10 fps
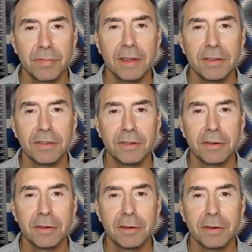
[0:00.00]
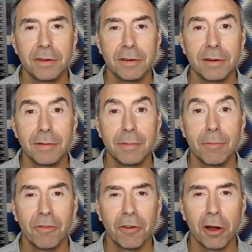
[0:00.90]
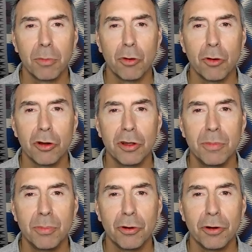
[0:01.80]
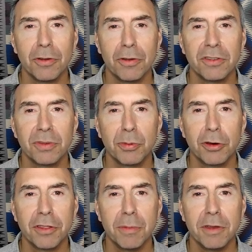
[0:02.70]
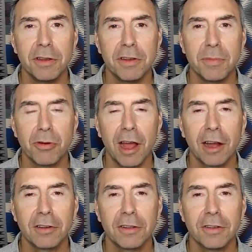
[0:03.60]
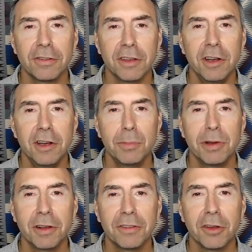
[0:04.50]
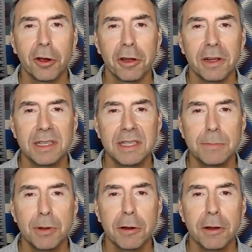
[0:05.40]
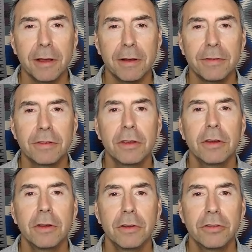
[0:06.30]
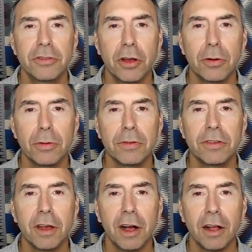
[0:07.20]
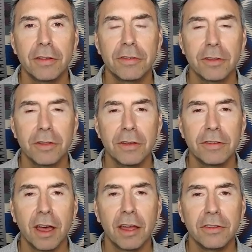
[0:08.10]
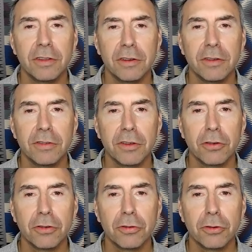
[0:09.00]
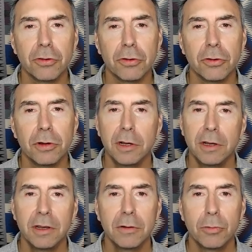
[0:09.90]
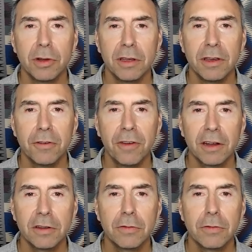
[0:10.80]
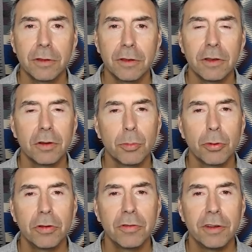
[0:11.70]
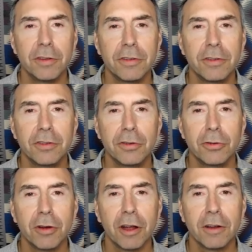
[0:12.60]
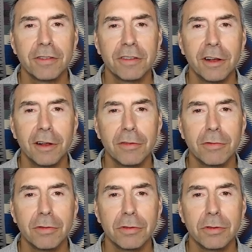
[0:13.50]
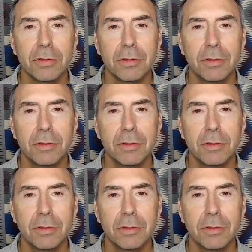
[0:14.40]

It's far more important to put them into practice because our experience shows us these ideas are true. We effectively prove it to ourselves.